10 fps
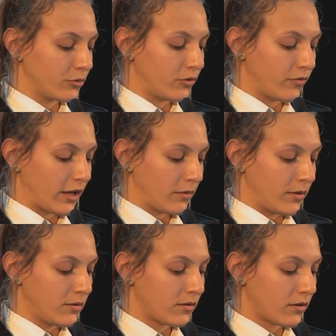
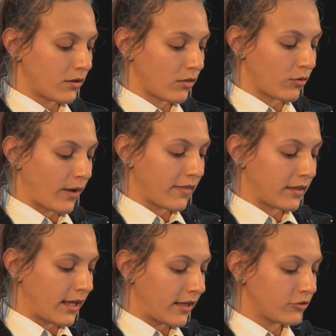development throughout the
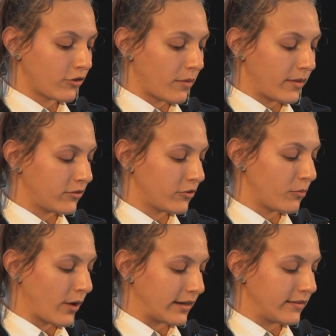last trimester of
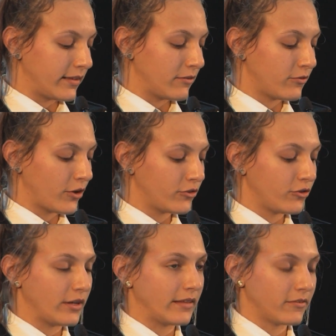pregnancy and first
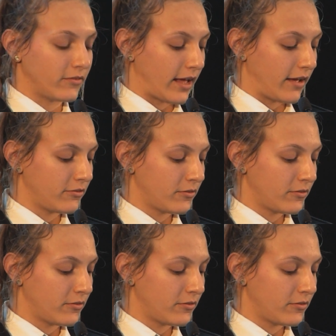2 years of life.